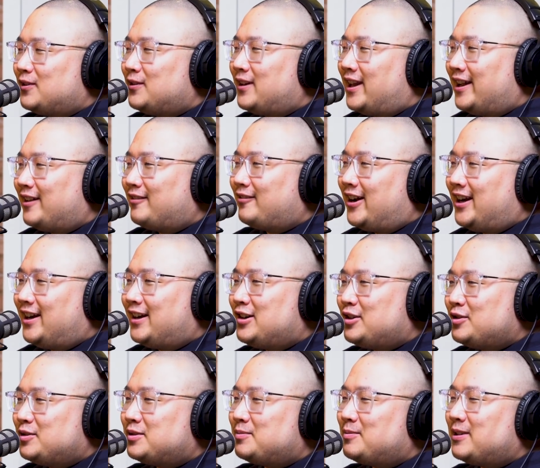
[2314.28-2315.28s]
So right
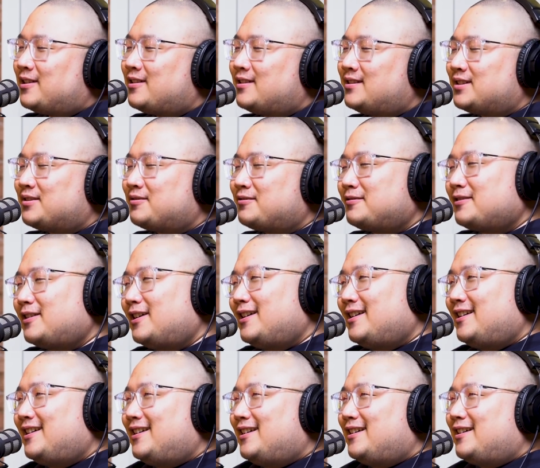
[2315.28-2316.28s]
now it's because of
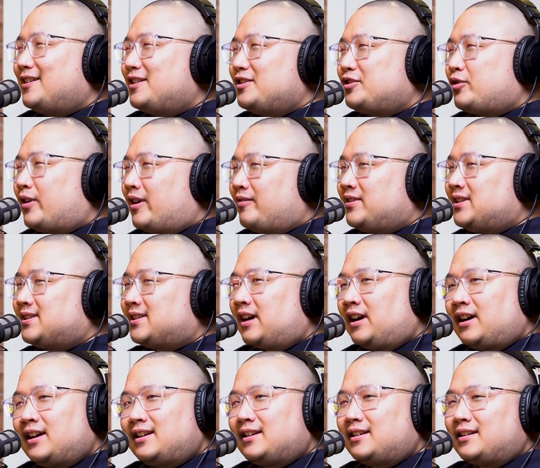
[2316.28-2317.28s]
Travis
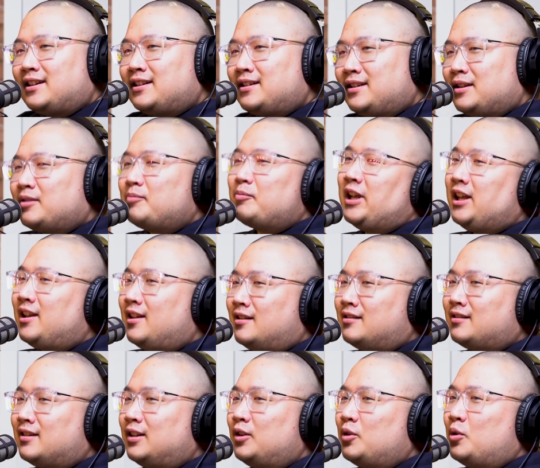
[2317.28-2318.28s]
Scott, and then they're
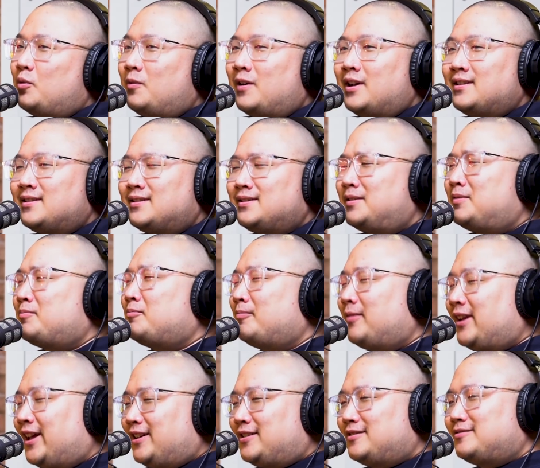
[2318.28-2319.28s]
making the low ones, and
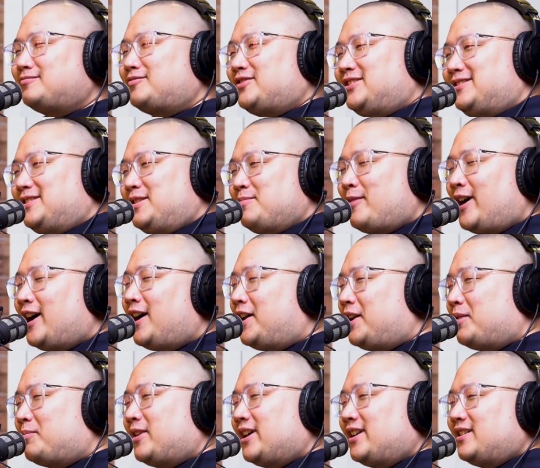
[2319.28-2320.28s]
I'm in my heart
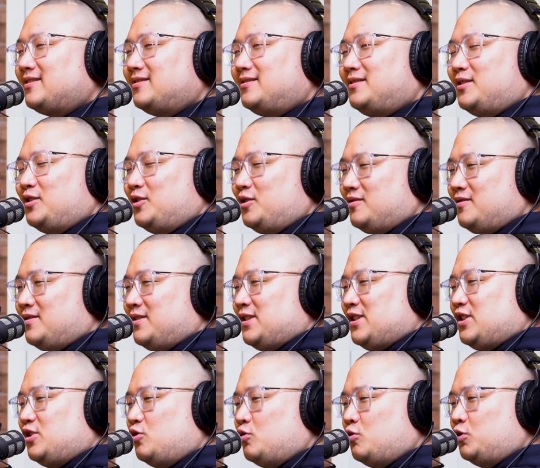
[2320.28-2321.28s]
I'm
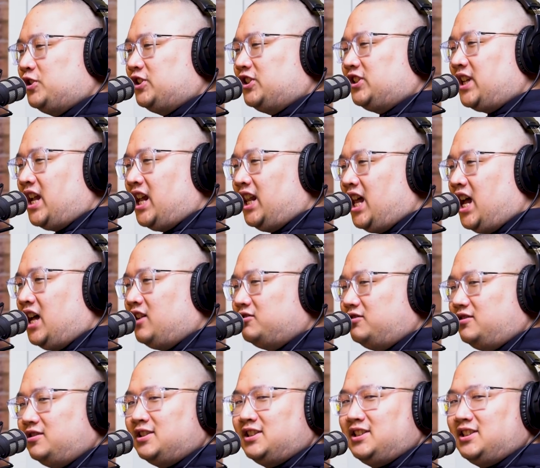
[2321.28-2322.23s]
you sell out.